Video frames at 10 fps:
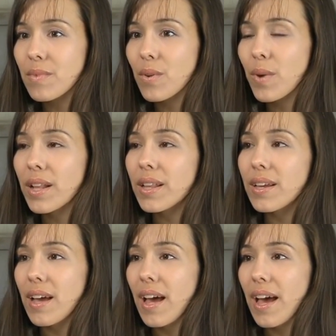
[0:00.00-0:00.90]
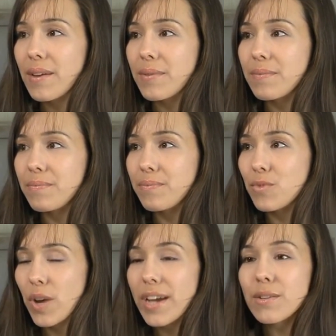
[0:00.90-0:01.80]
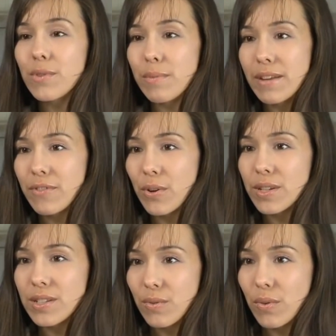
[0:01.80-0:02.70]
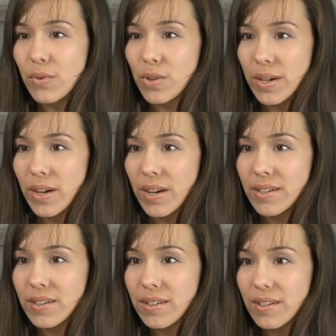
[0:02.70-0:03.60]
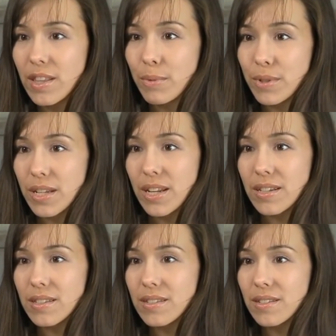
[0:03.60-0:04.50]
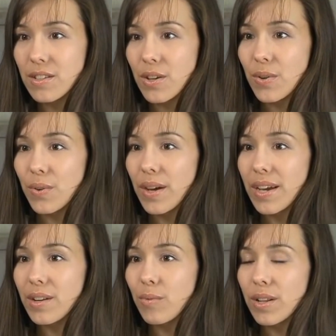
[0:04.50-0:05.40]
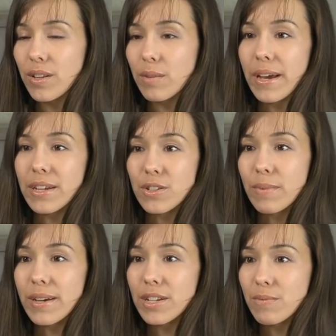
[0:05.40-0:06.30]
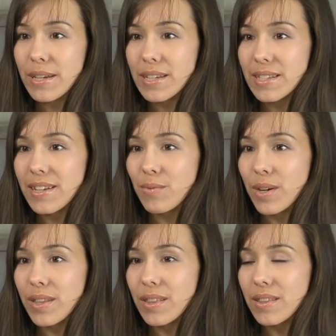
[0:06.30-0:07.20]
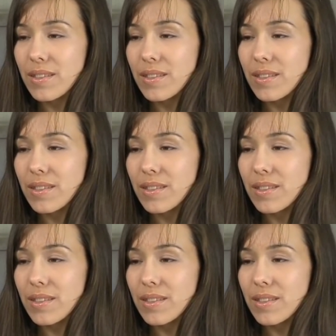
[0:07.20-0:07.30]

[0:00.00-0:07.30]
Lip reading: Well, I tried to remain focused on what was going on in the proceedings. So I didn't want to look back too much because I didn't want